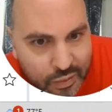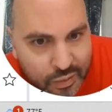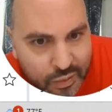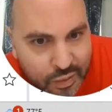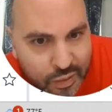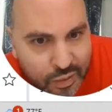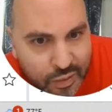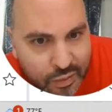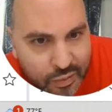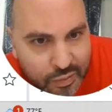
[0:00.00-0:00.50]

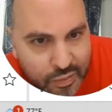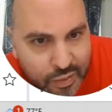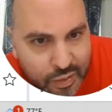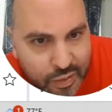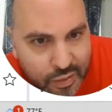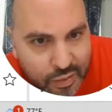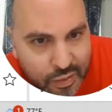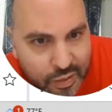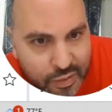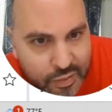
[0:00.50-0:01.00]
Yeah, I don't
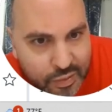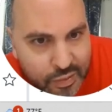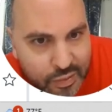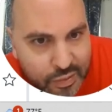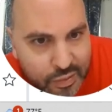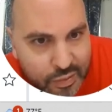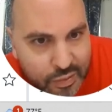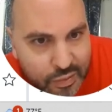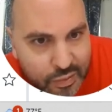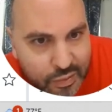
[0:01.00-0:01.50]
think
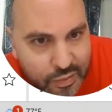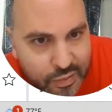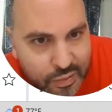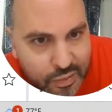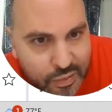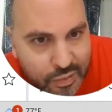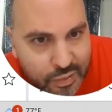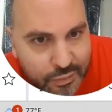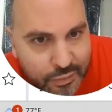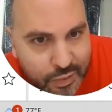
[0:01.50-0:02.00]
that's. Let's
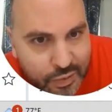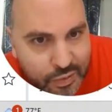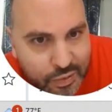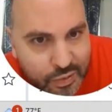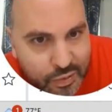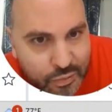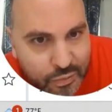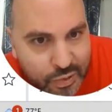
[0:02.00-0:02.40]
see if I just